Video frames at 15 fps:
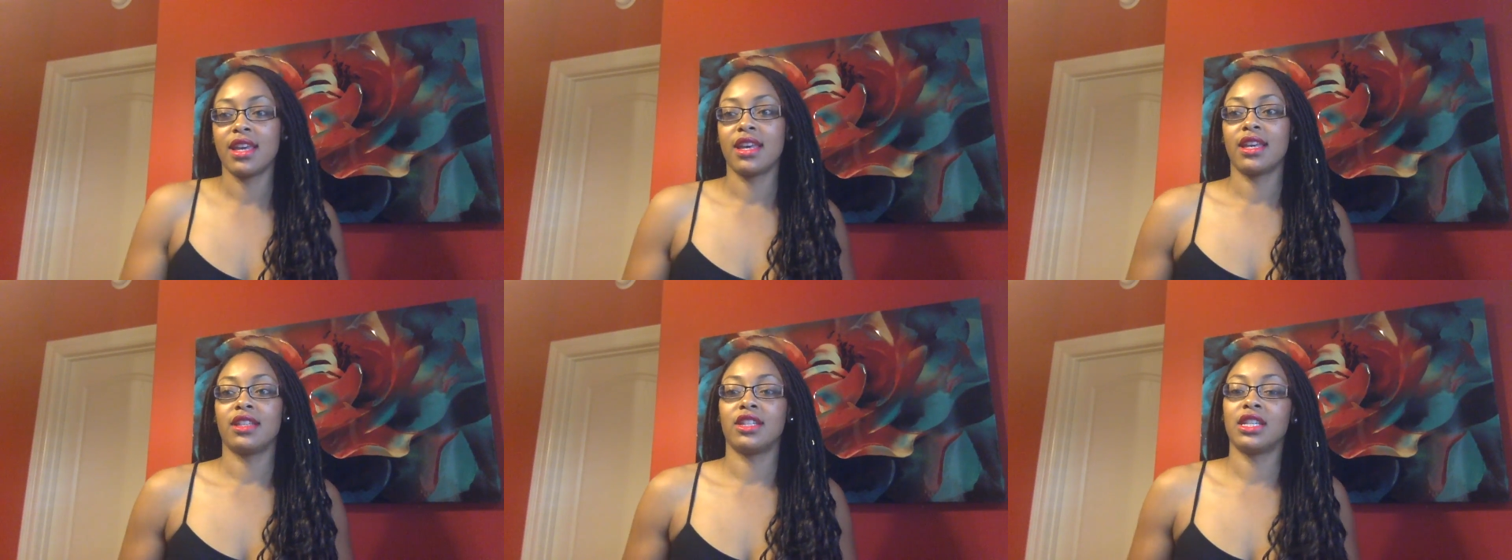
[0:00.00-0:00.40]

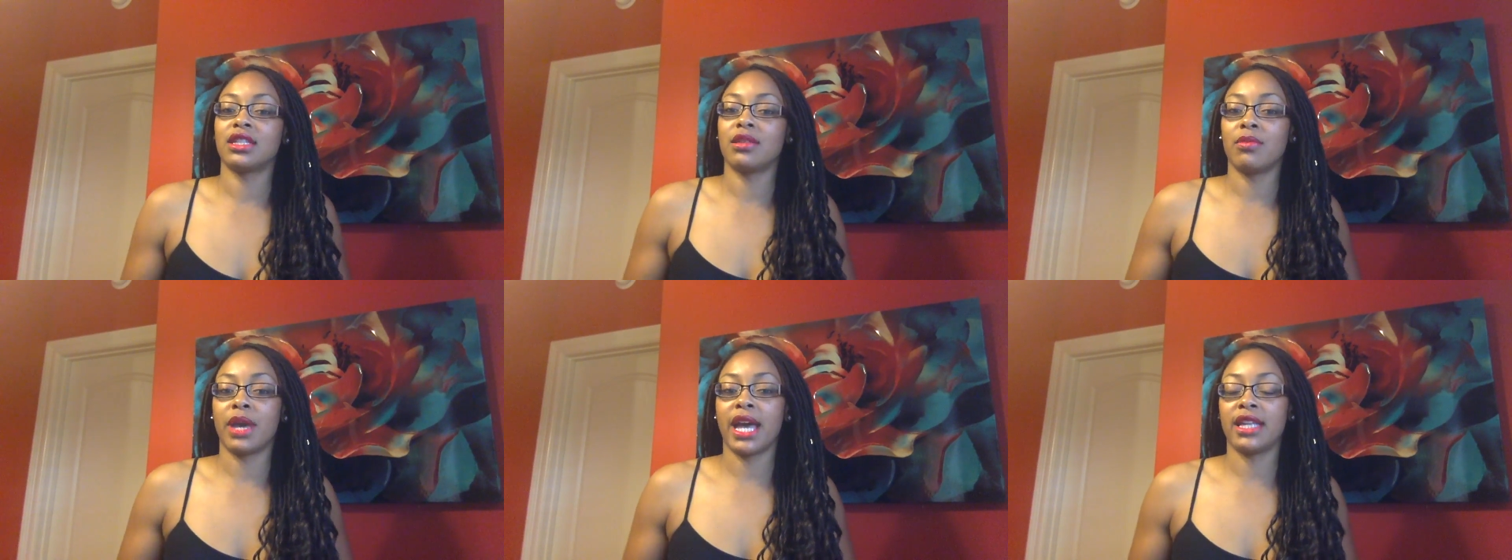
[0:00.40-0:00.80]
just
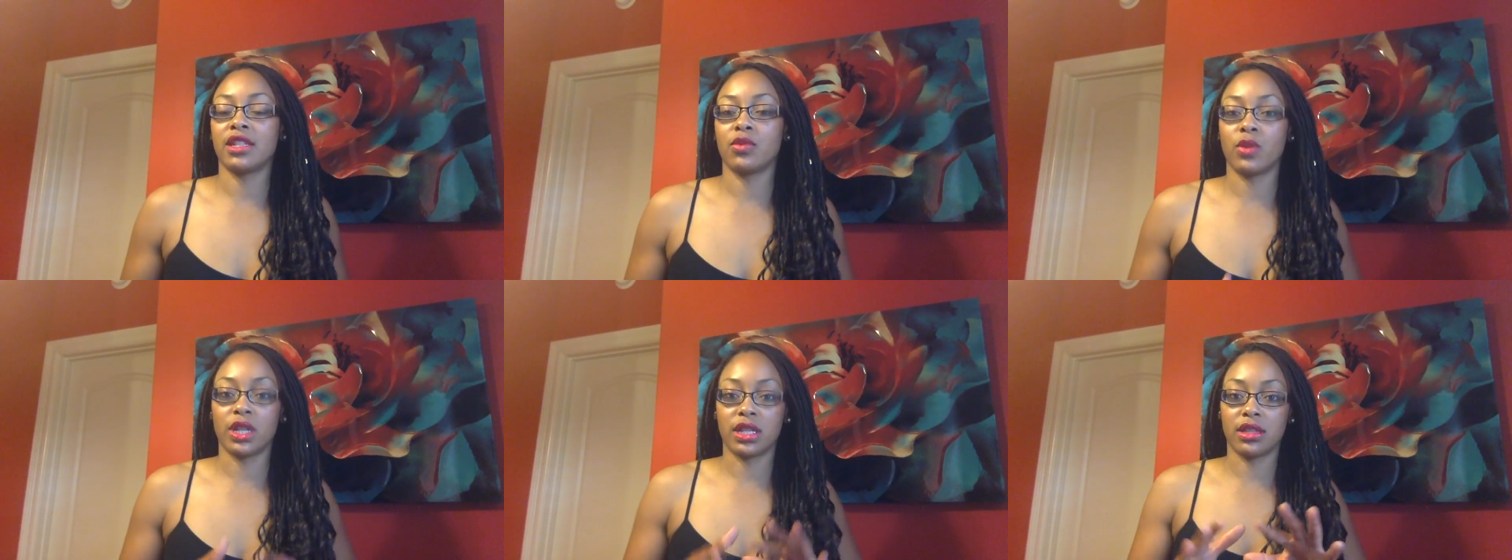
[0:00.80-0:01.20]
imagine
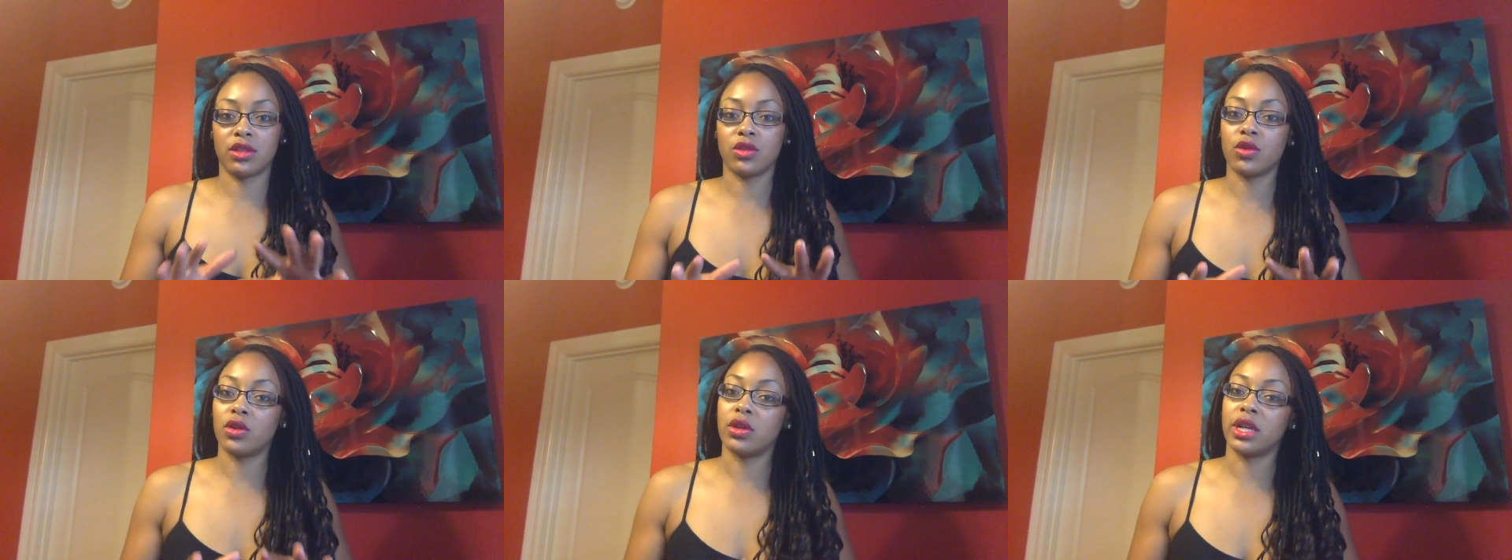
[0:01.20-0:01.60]
what it's
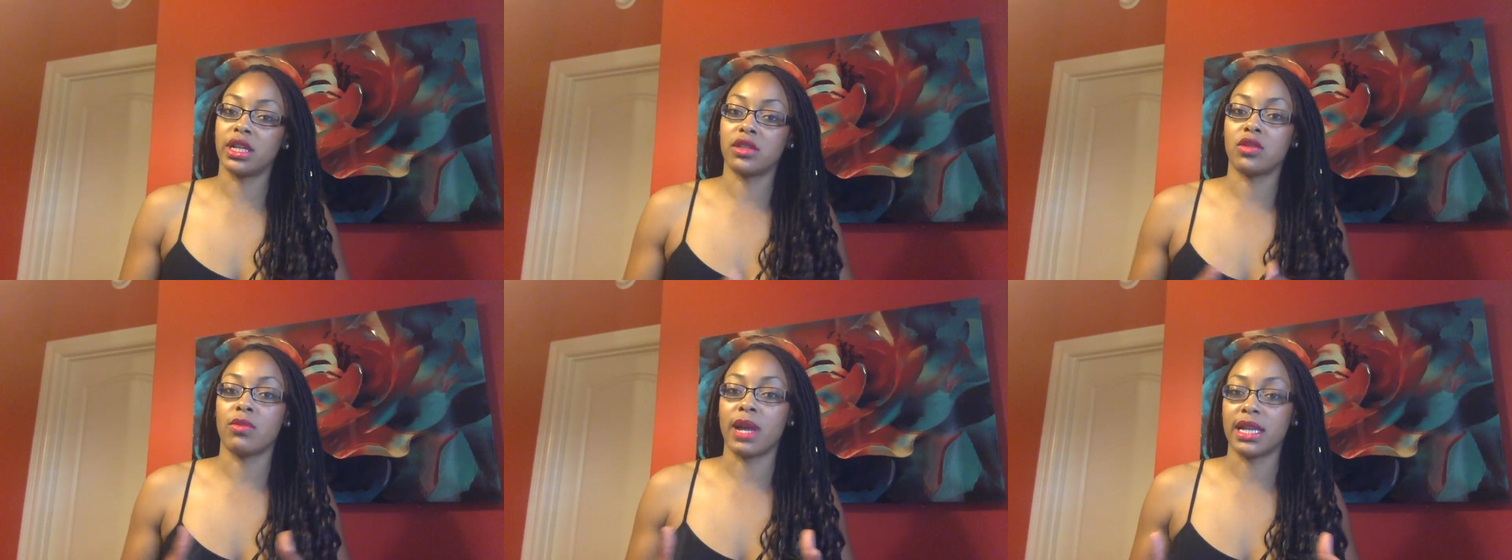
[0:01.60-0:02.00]
doing
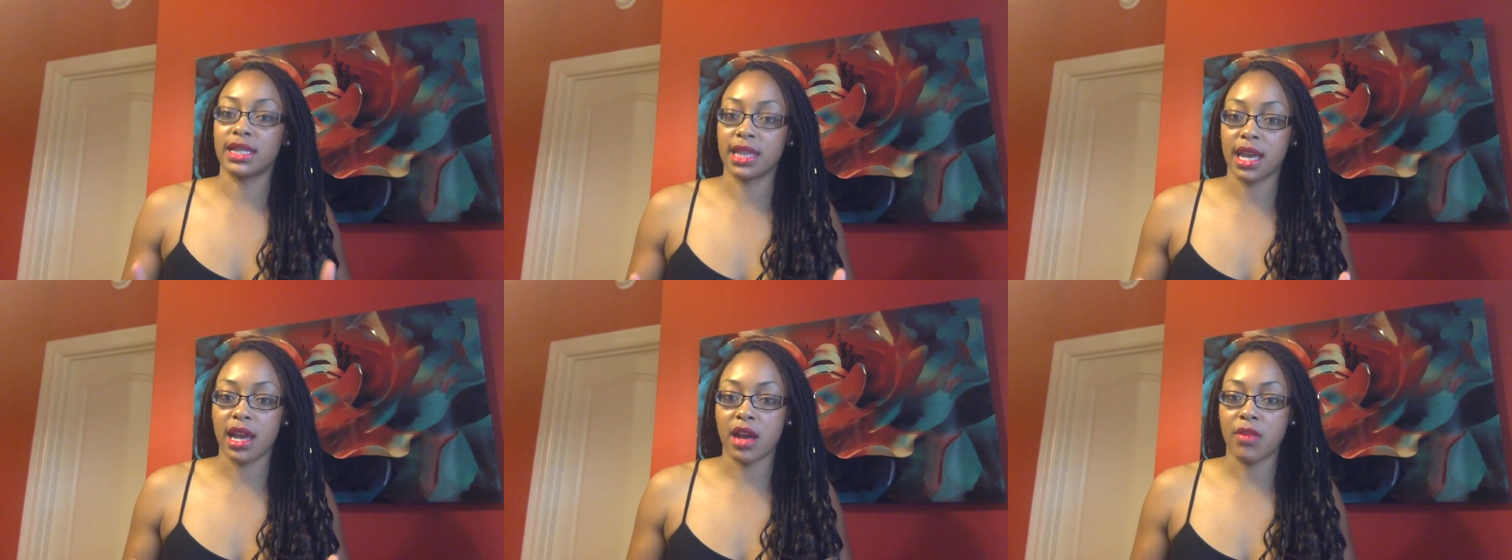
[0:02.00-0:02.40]
to my
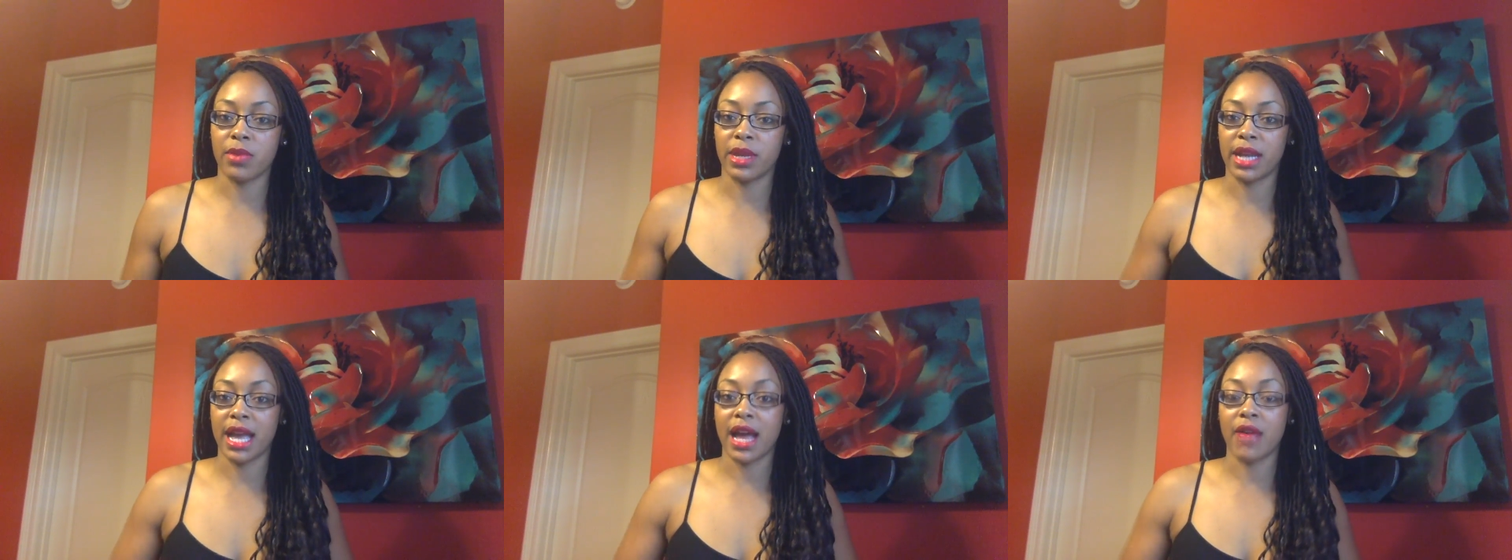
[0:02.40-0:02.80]
scalp
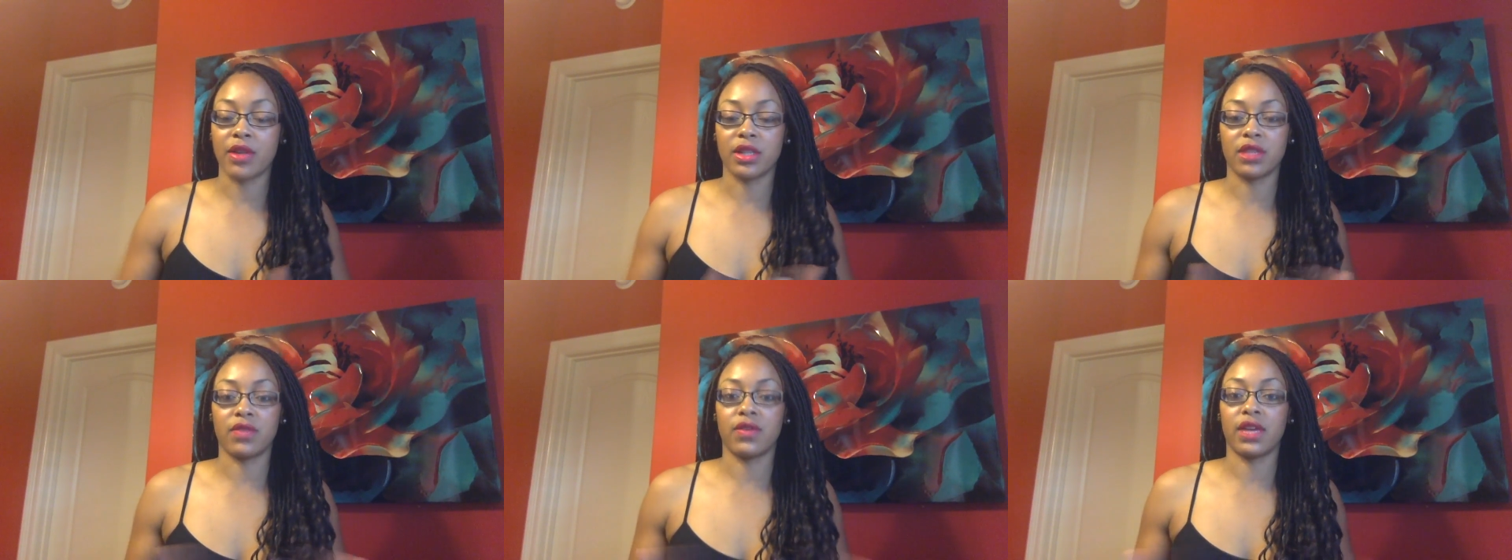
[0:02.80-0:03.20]
and how it's
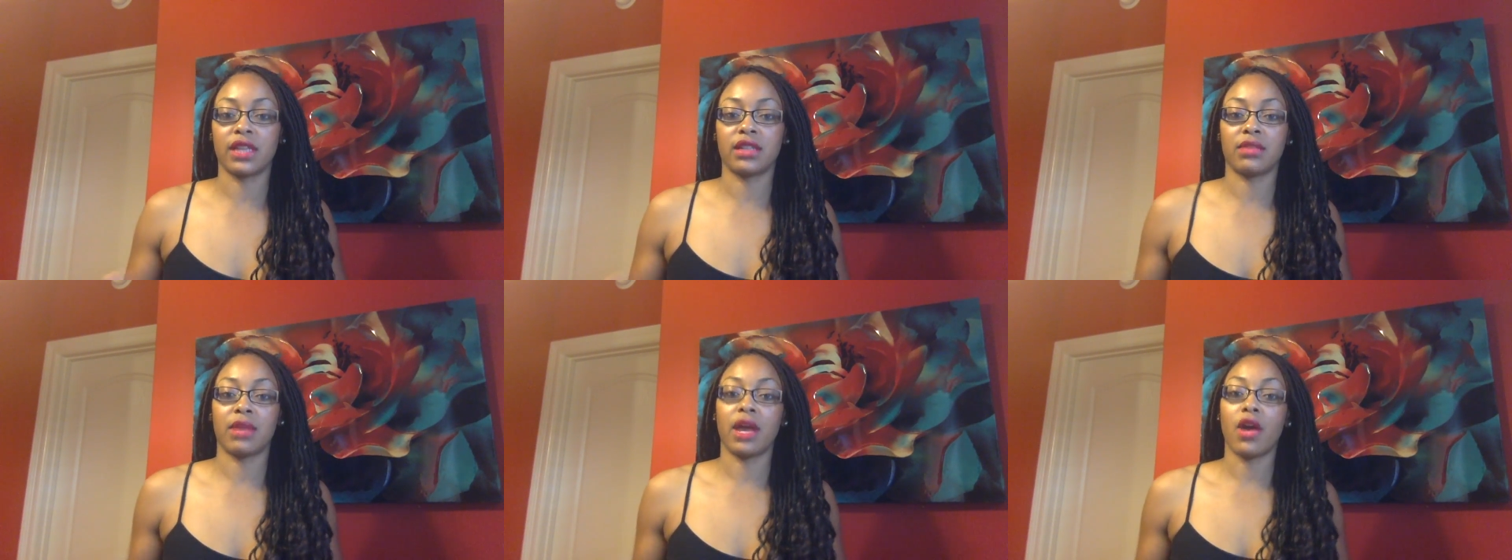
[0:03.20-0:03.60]

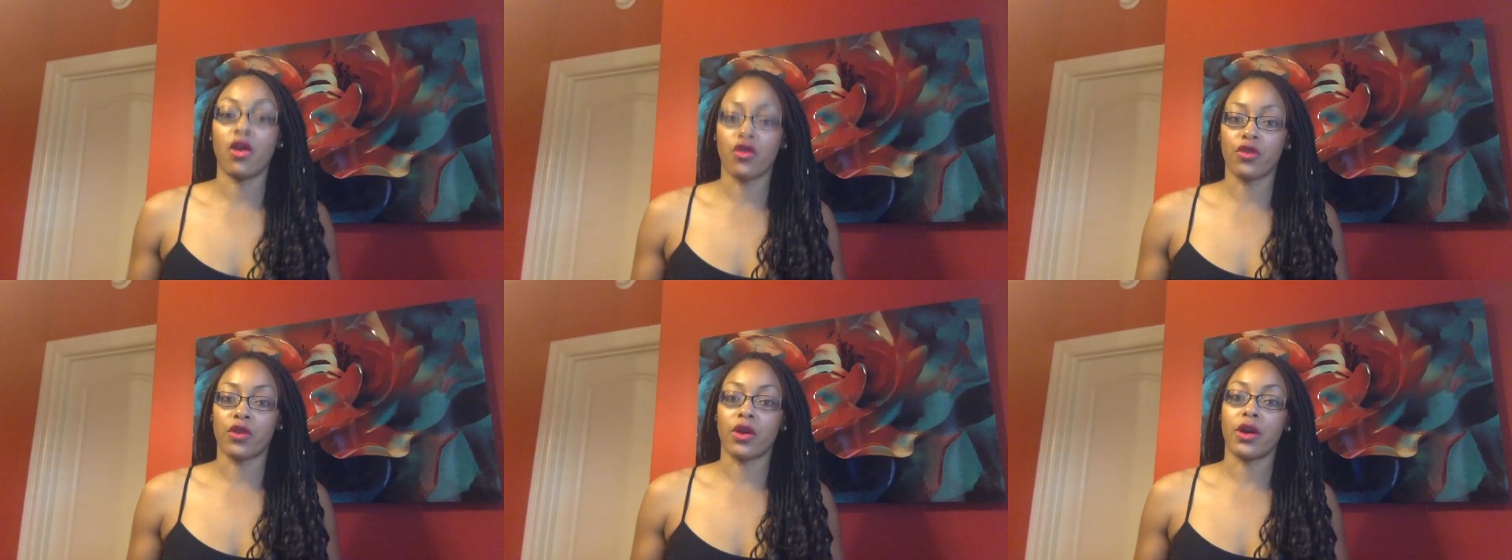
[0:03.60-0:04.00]
affecting my
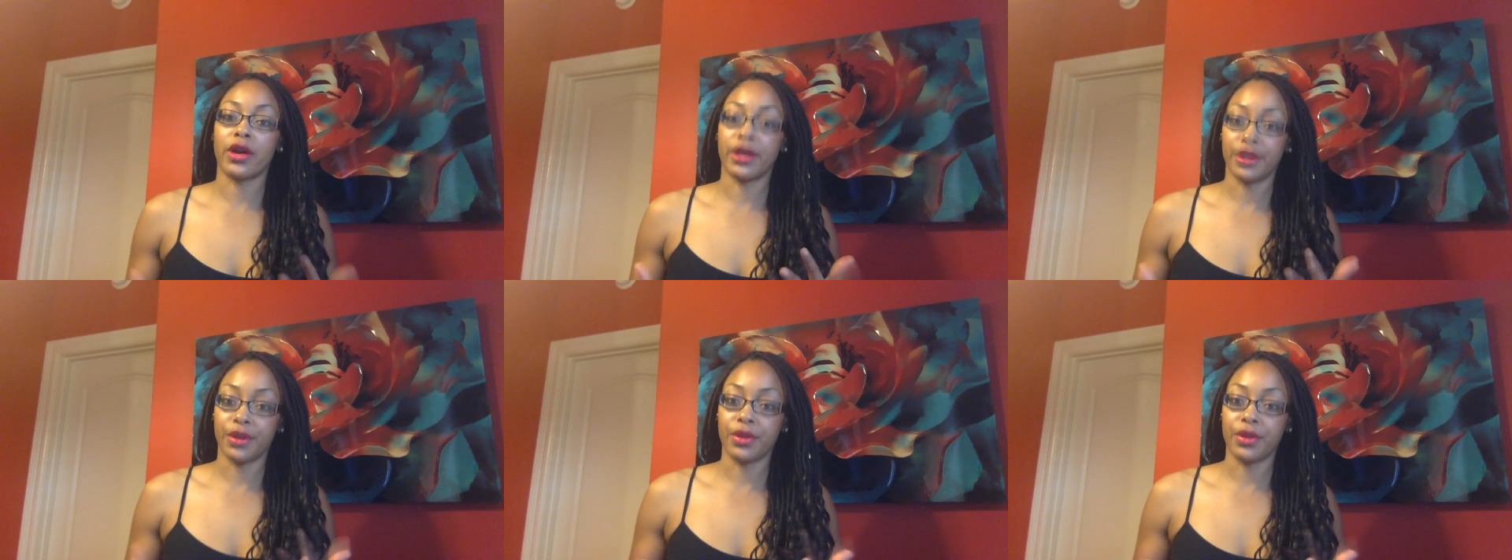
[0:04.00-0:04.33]
overall health.